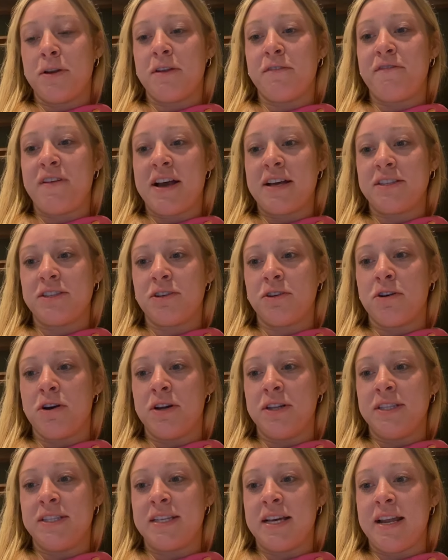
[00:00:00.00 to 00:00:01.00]
faster
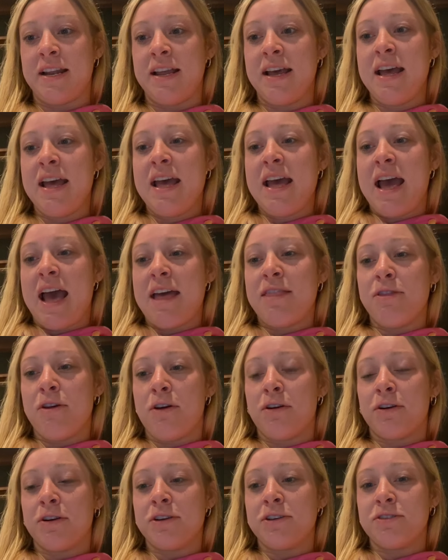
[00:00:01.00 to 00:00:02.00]
onset and
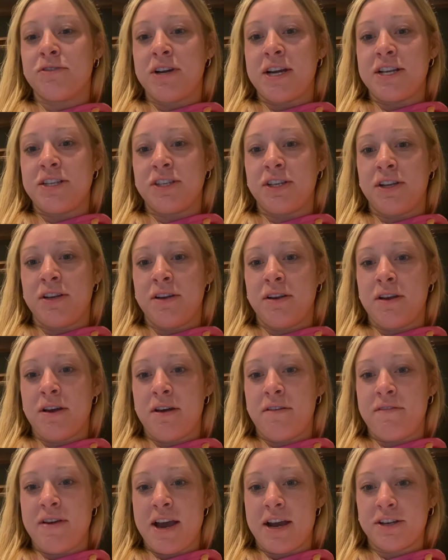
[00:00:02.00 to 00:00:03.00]
longer duration
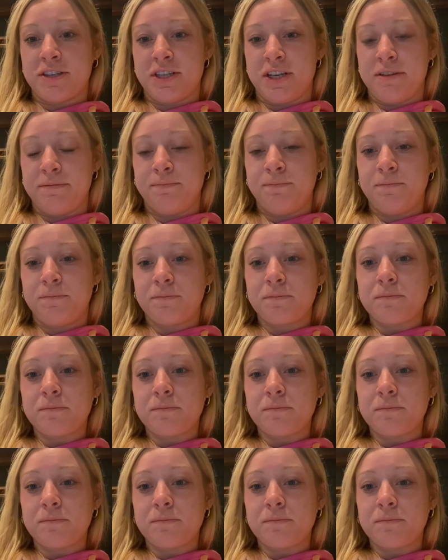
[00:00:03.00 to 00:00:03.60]
of action.